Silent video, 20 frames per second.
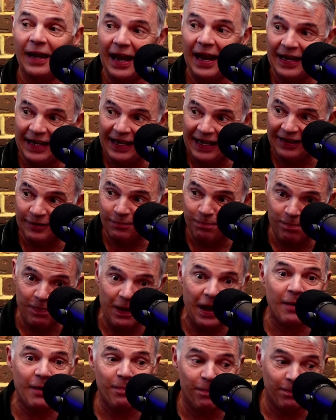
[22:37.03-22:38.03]
And his
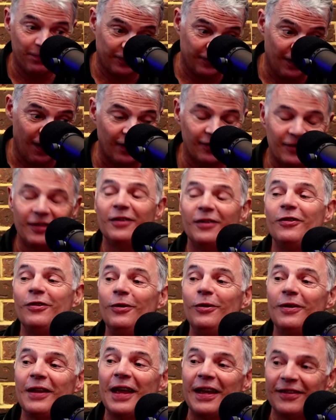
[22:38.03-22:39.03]
big starts in
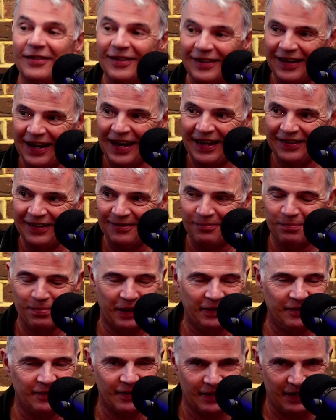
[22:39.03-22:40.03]
2008,
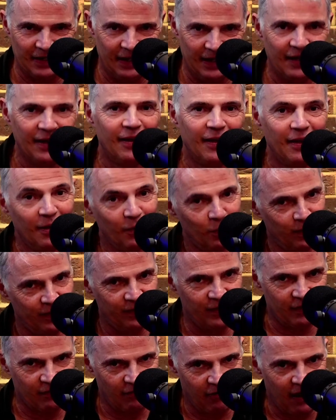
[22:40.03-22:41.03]
basically, with
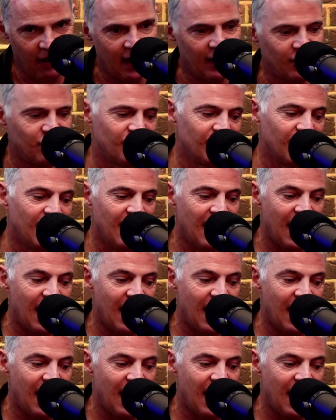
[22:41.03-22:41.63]
the crash.